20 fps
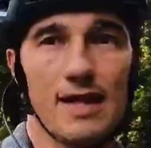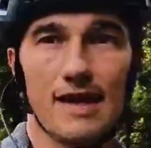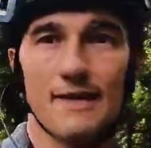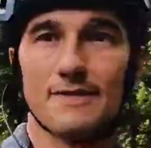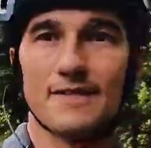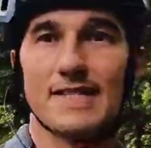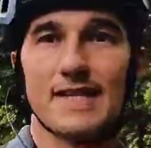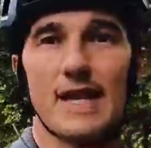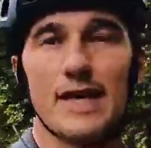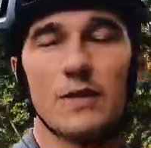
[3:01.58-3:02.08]
the
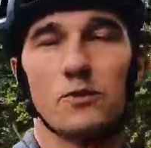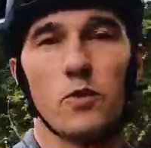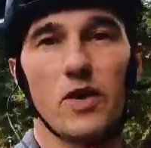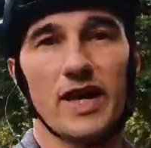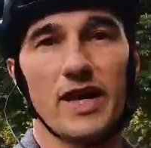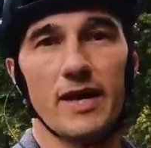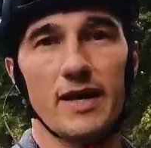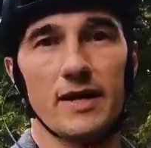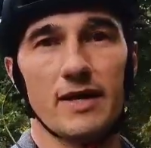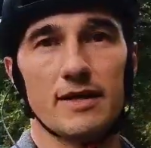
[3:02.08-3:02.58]
left side
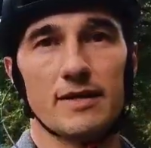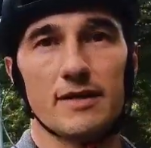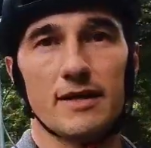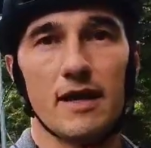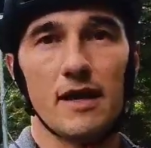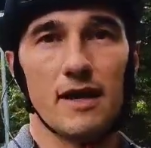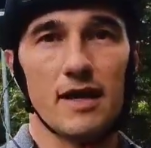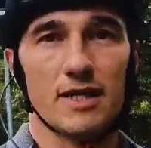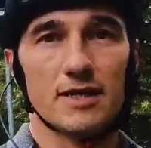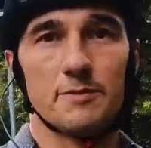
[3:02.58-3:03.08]
where the
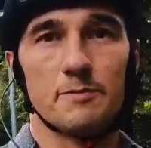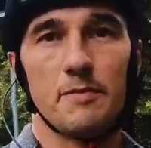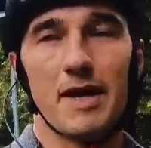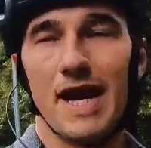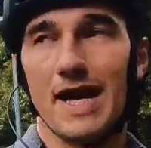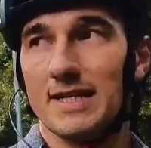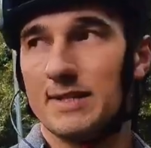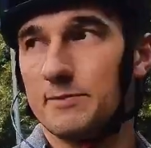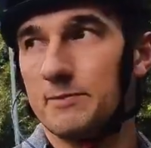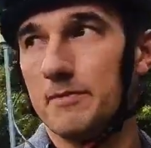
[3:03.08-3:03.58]
cars
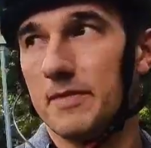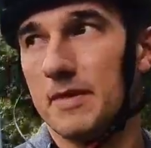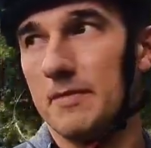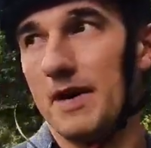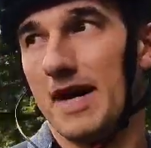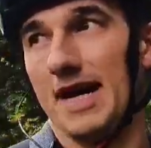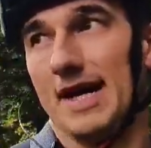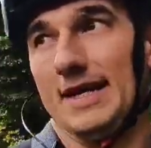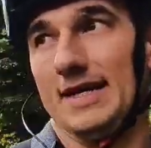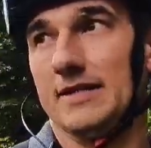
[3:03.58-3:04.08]
pass me
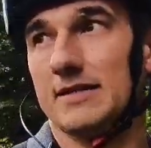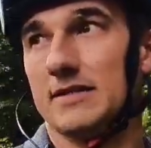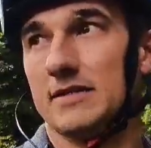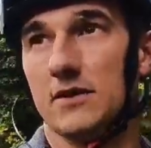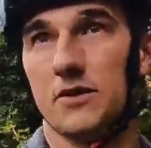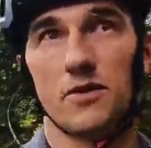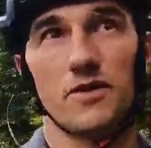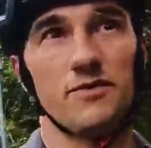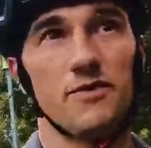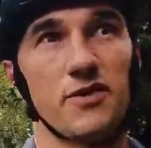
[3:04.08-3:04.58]
by.
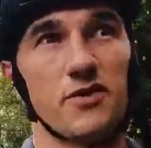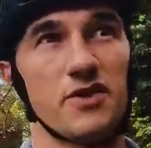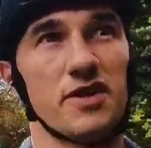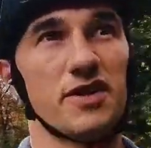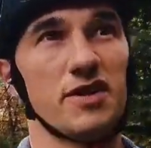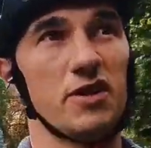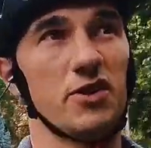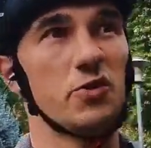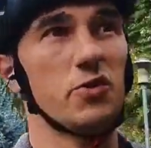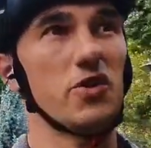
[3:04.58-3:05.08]
So if you're
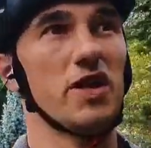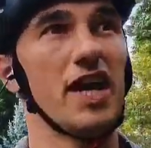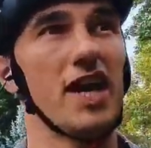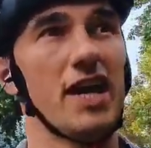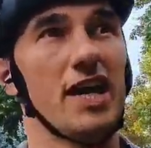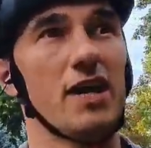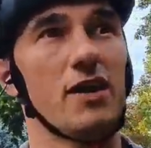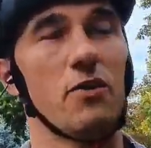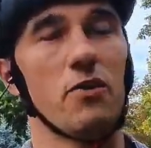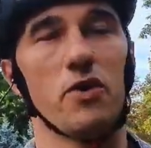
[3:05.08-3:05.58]
in the
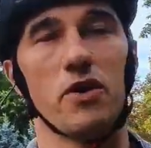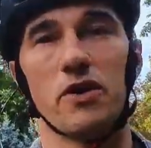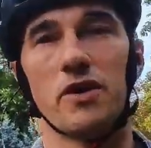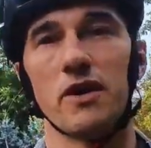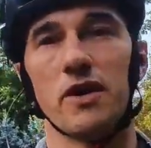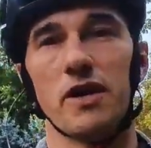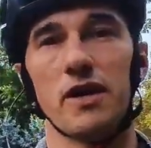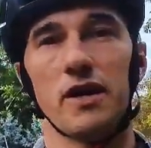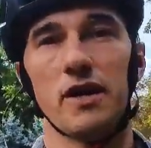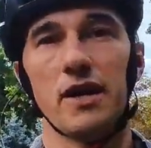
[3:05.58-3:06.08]
UK
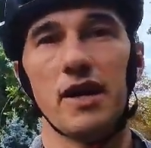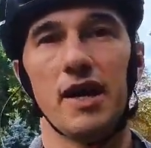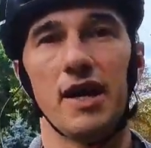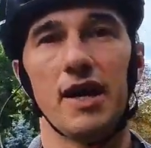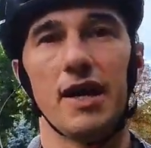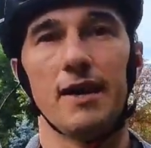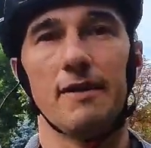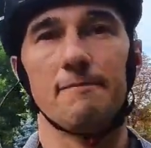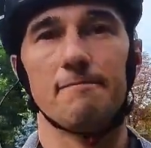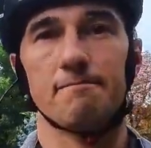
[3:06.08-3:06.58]
or
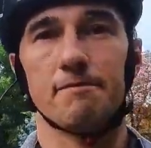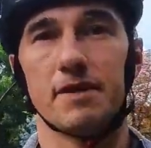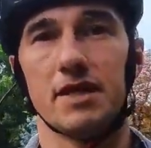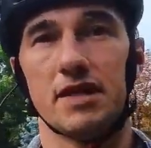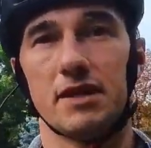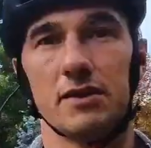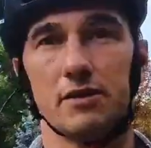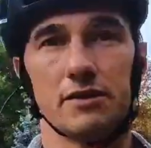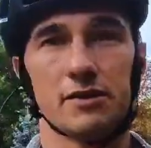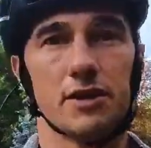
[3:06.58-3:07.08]

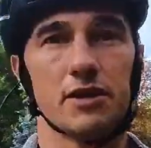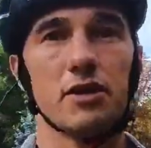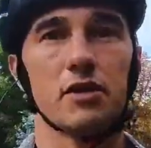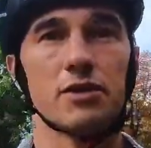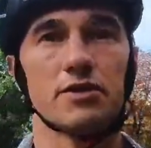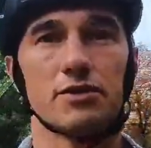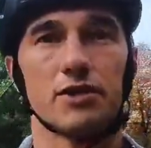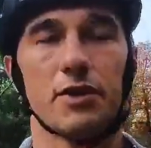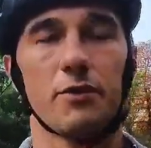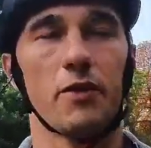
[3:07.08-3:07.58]
in another
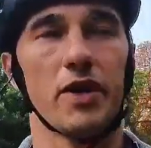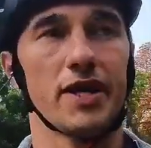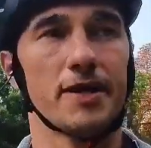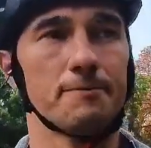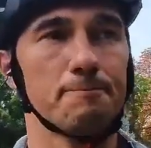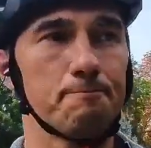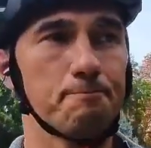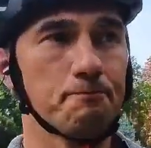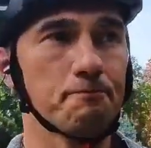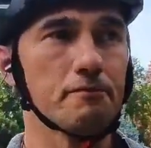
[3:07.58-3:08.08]
country
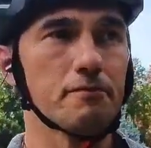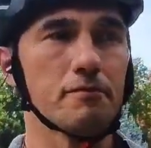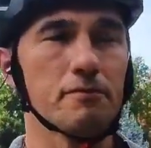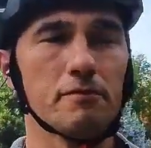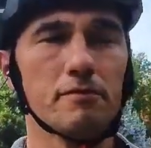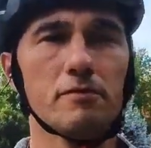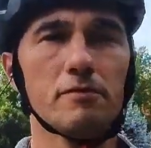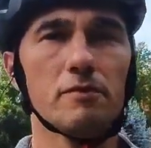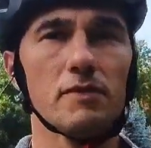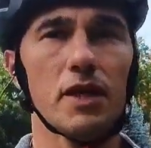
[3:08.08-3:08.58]
where
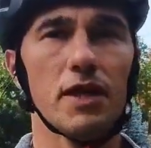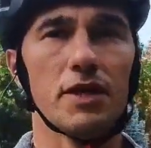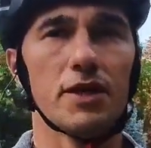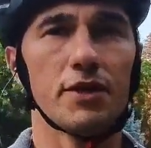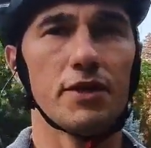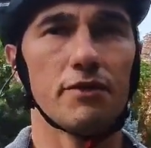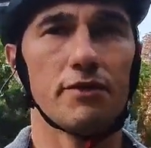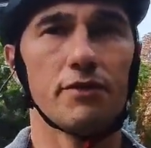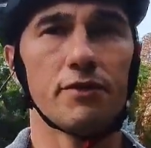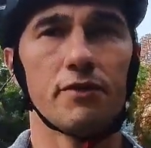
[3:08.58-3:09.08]

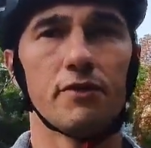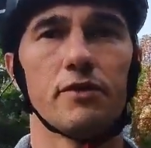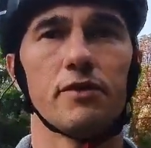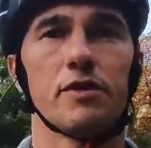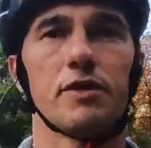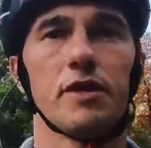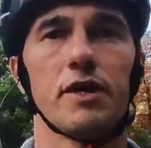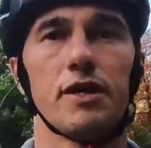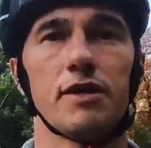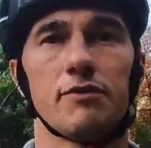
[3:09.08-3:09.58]
you
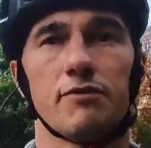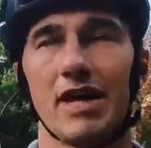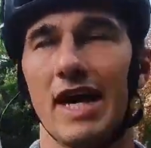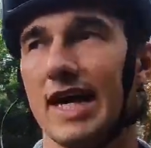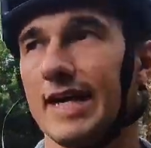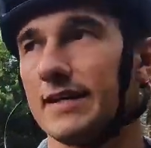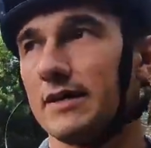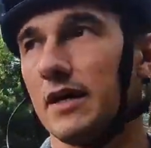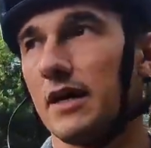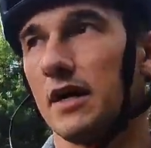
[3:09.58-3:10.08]

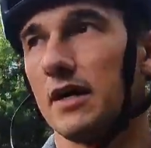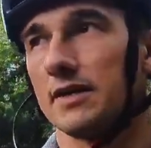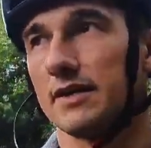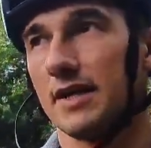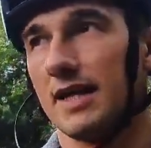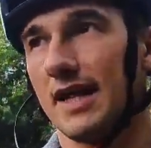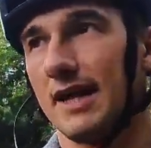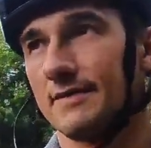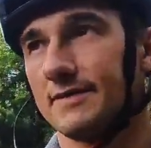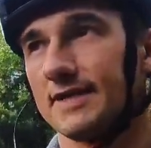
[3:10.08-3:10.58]
ride
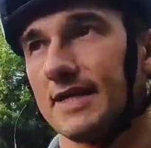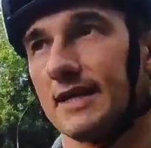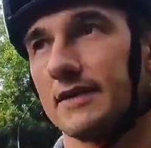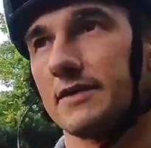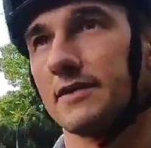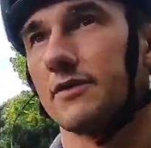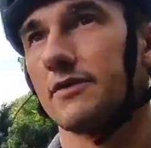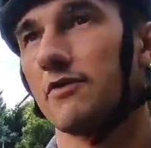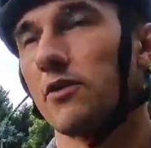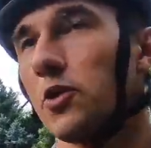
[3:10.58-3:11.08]
on the left
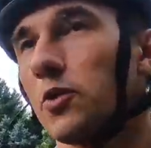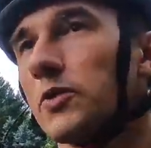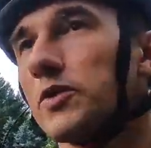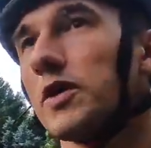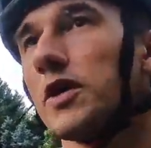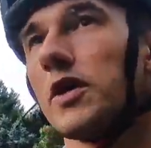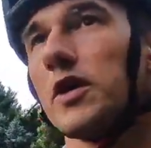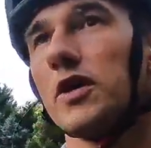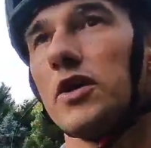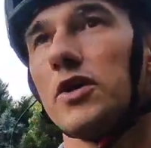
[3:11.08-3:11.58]
side of the
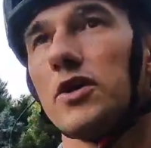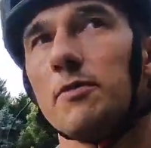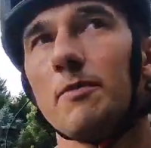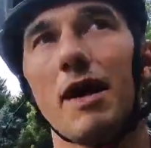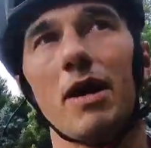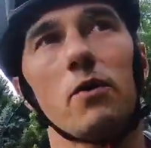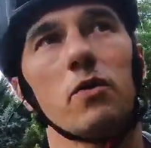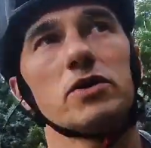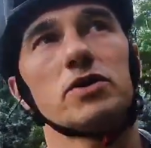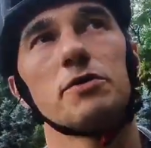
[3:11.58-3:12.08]
road,
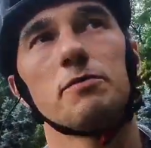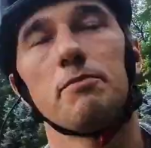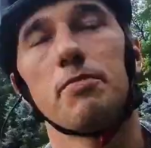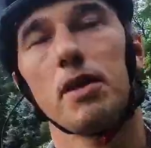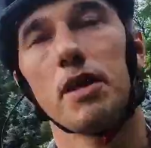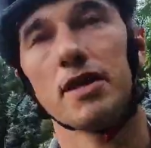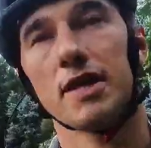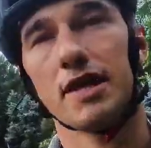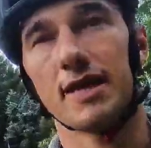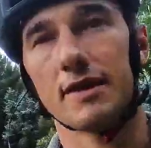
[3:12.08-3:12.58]
you might want to
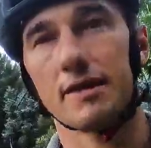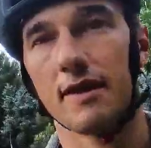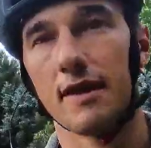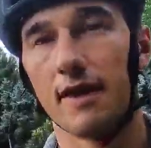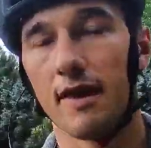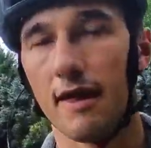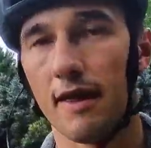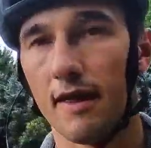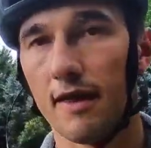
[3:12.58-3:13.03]
plug in